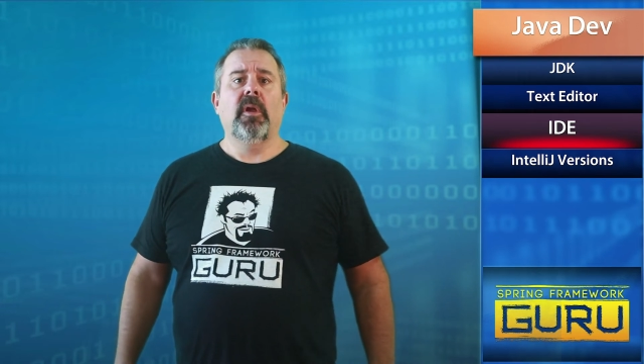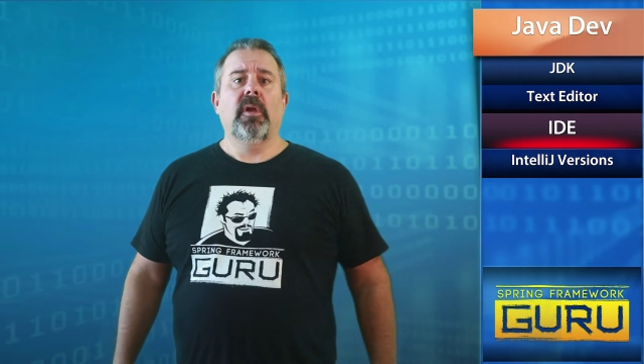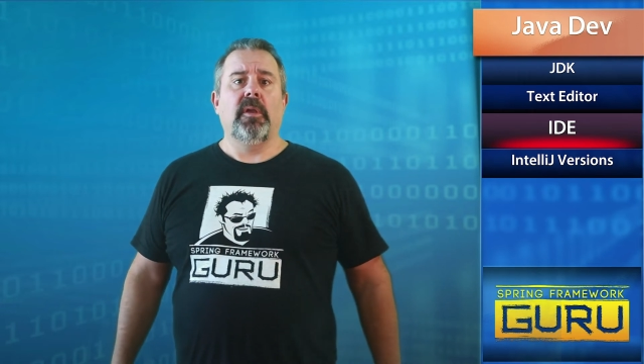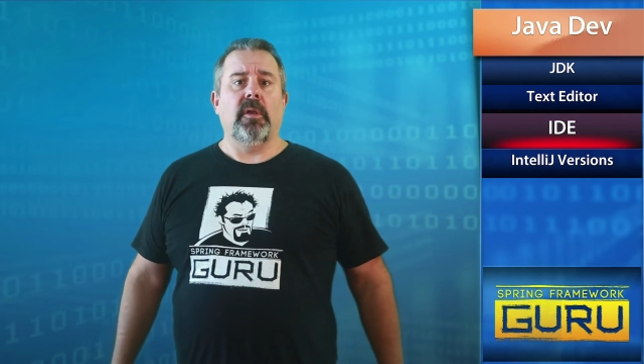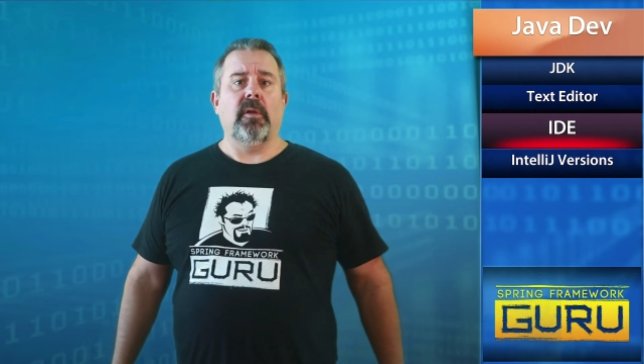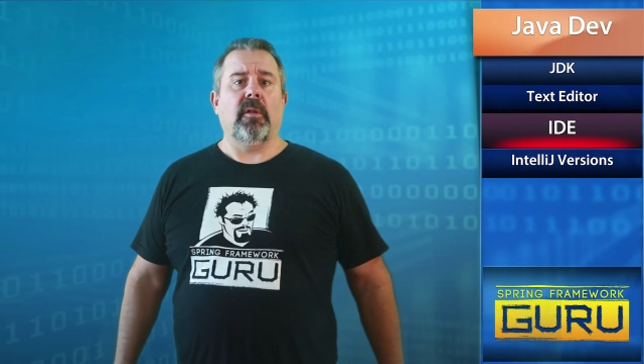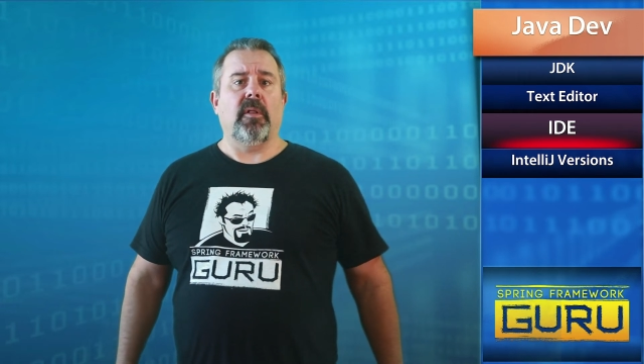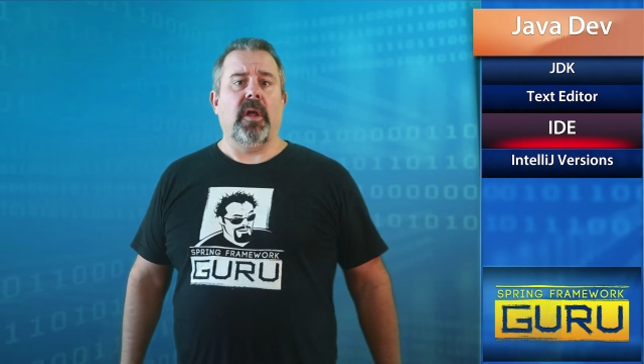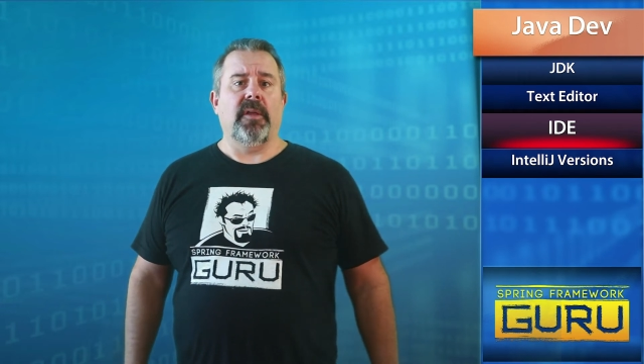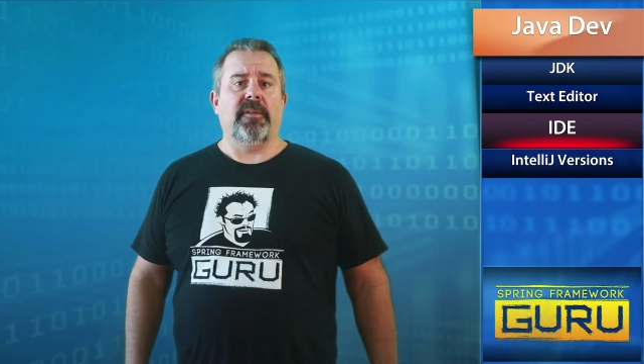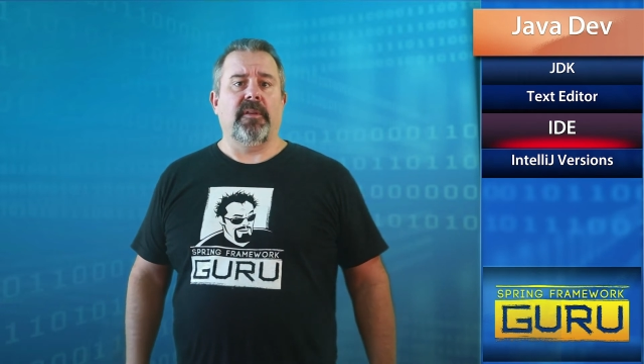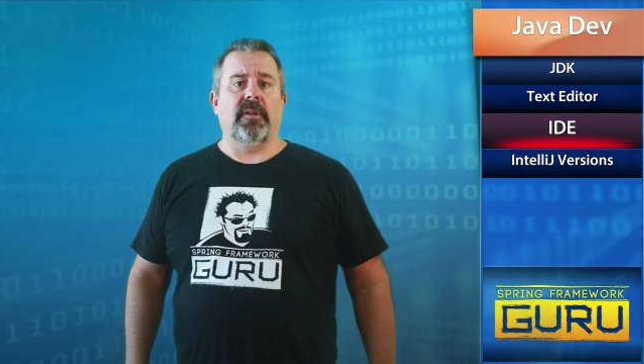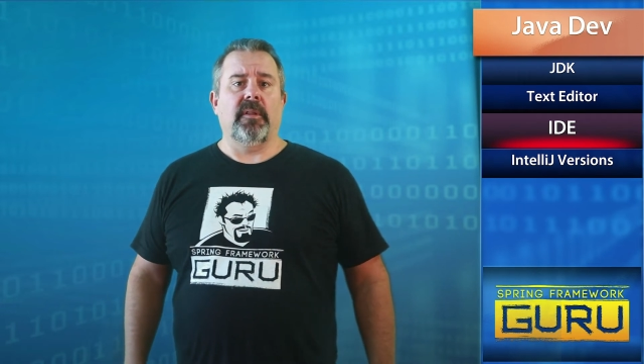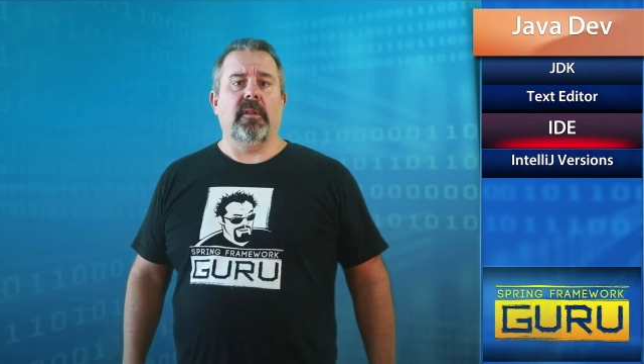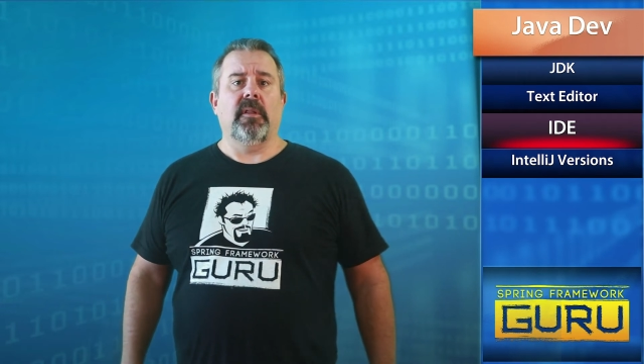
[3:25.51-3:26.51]

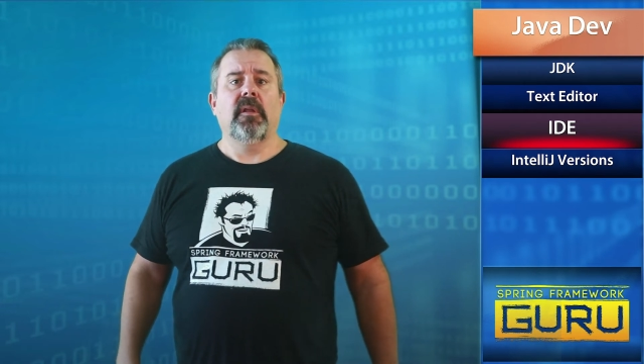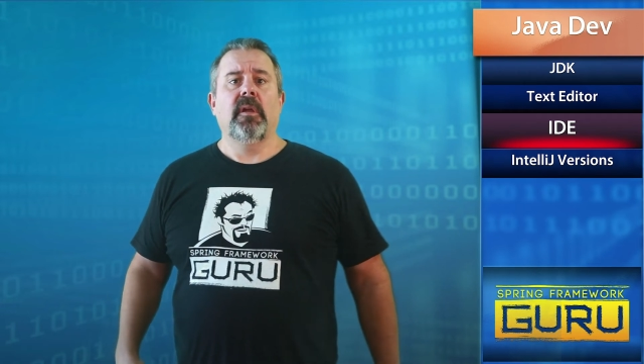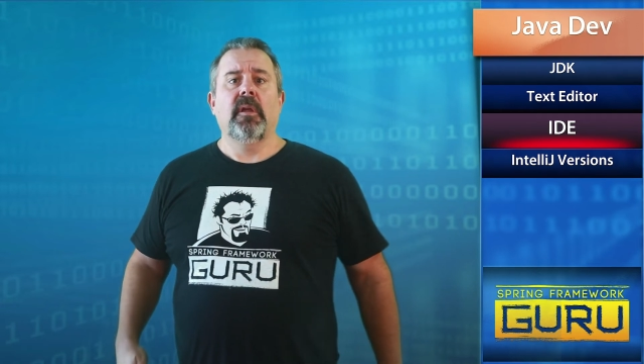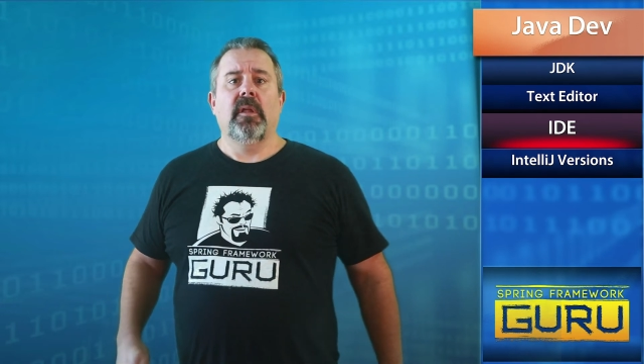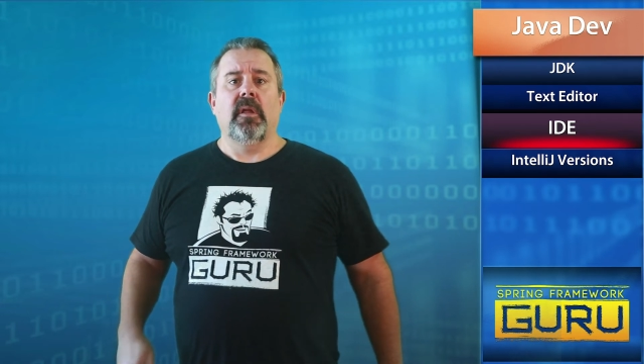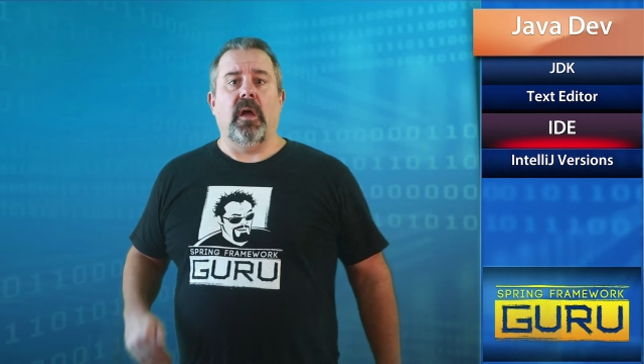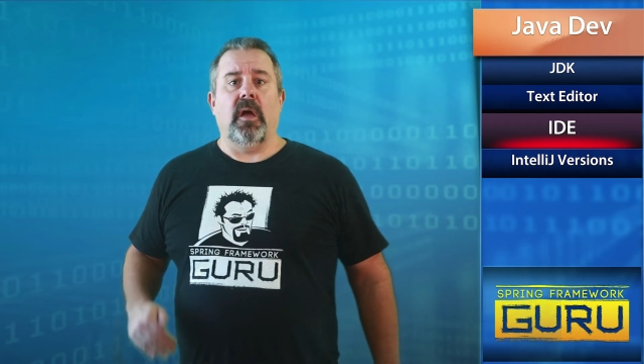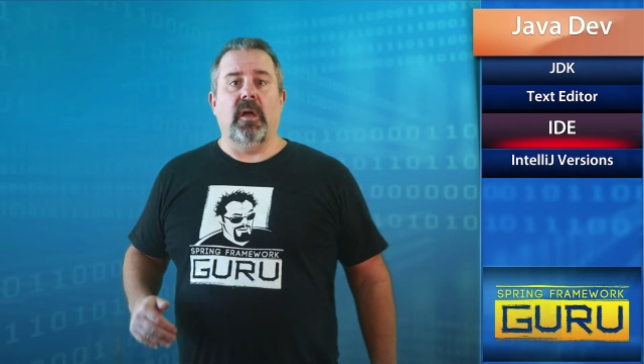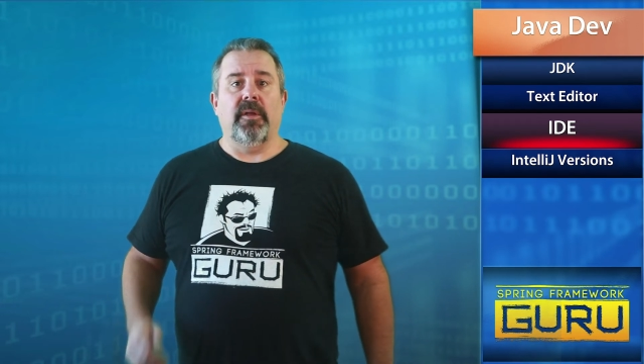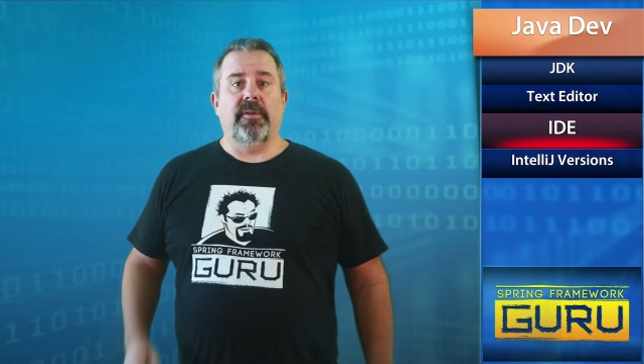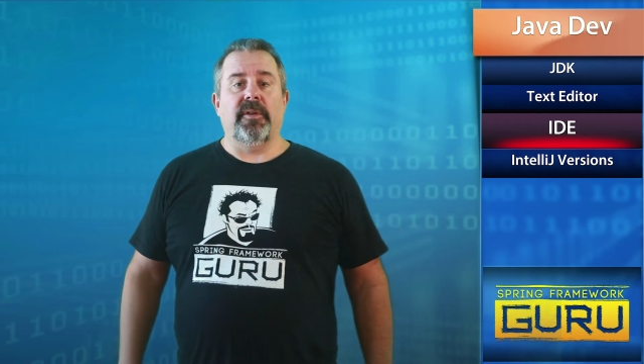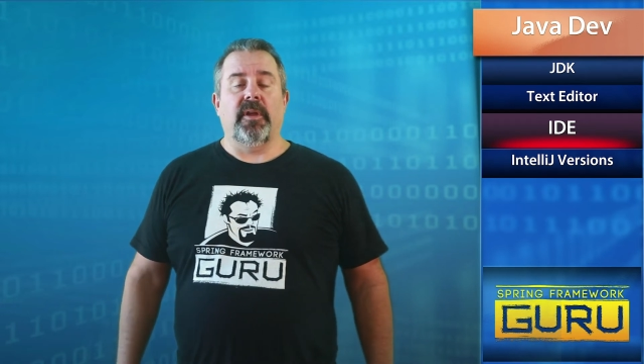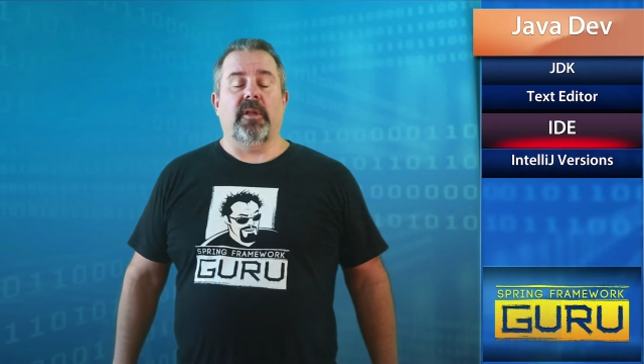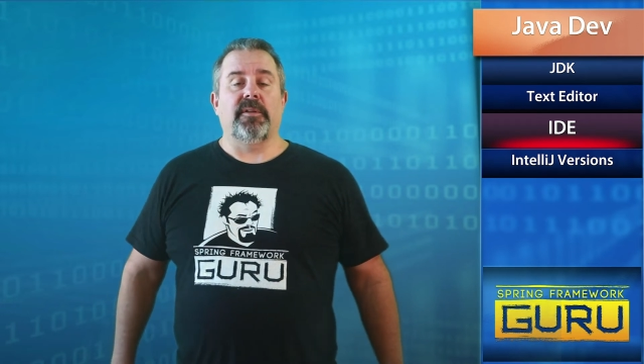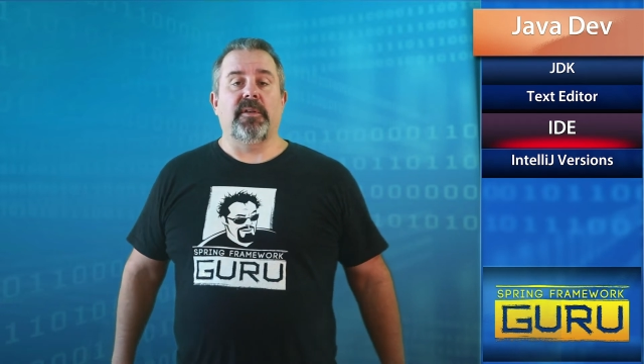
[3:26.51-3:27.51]
utilizing
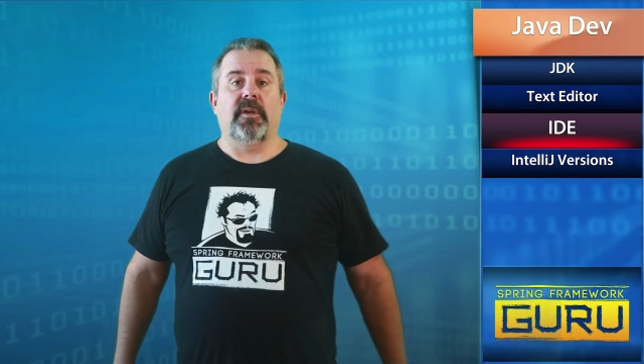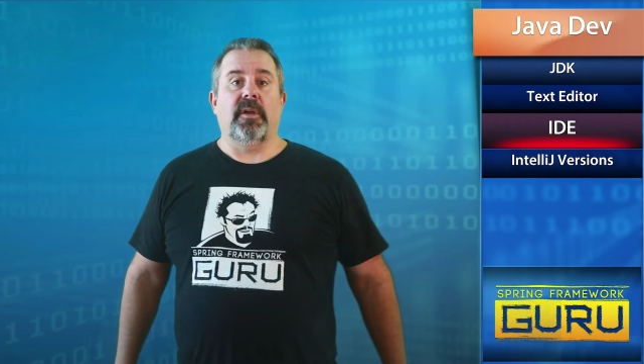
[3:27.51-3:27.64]
IntelliJ.